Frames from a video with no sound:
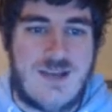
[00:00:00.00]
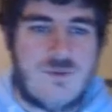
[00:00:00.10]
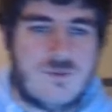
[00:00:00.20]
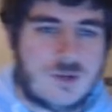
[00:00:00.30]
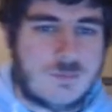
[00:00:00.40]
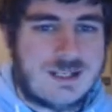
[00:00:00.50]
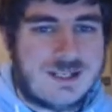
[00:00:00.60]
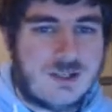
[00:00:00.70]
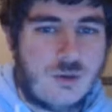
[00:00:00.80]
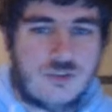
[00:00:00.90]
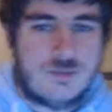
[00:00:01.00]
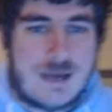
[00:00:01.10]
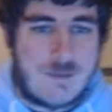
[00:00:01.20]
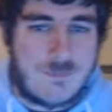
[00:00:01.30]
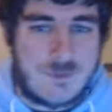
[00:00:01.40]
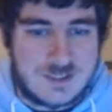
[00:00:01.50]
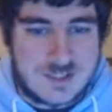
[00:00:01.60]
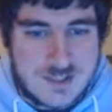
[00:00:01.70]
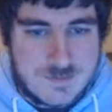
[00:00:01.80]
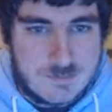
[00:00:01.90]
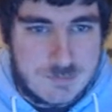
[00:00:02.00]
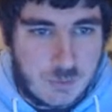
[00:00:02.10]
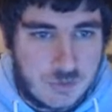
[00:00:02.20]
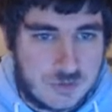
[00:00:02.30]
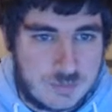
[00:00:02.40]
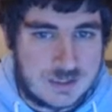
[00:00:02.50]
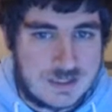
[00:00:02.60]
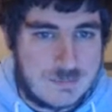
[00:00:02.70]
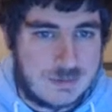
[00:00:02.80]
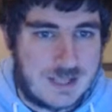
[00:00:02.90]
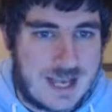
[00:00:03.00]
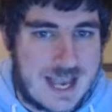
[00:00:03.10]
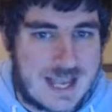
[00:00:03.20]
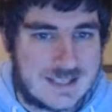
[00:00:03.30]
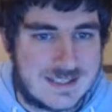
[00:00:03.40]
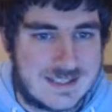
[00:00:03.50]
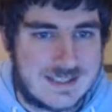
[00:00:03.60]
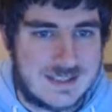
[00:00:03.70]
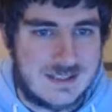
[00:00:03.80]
got a planet coaster map that is both playable as